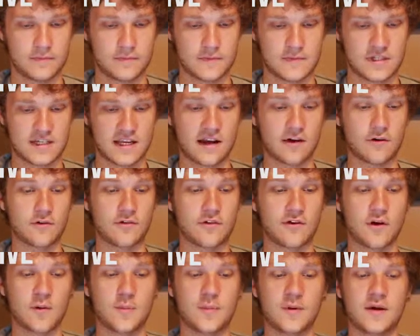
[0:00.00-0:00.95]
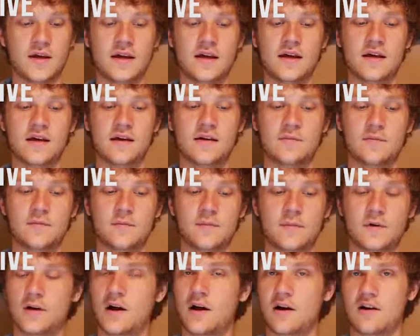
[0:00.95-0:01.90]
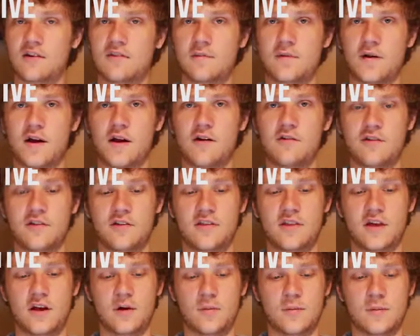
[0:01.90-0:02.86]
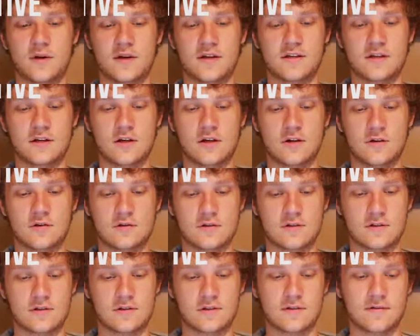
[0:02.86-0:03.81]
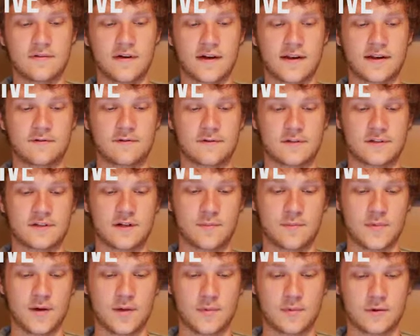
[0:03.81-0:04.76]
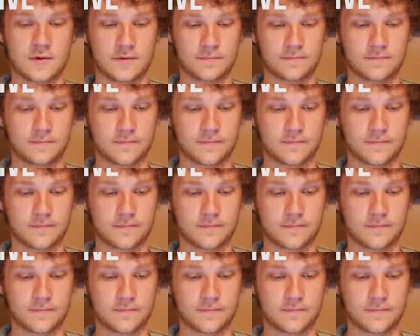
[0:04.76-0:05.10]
Psychotherapy, cognitive behavioral therapy is used. It's effective for some people.